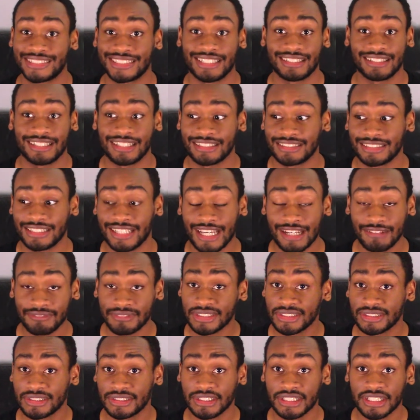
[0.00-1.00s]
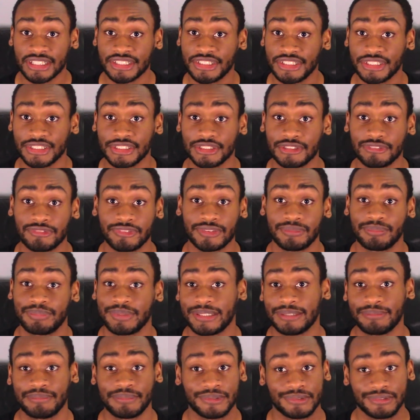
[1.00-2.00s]
I like to have discussions with
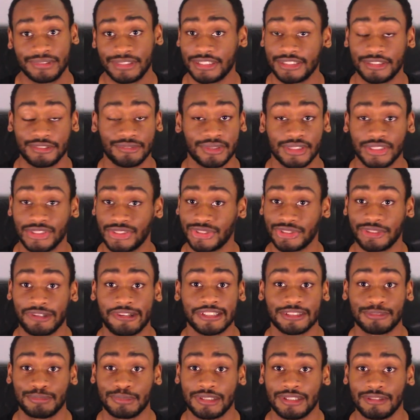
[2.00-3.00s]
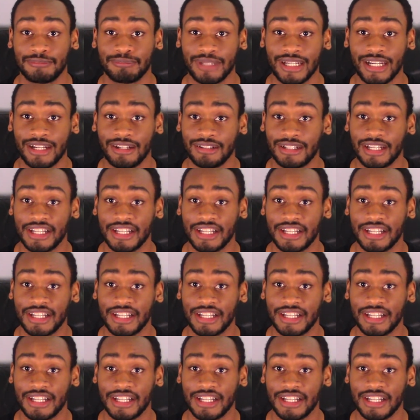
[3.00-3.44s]
people. That's what it's always been about.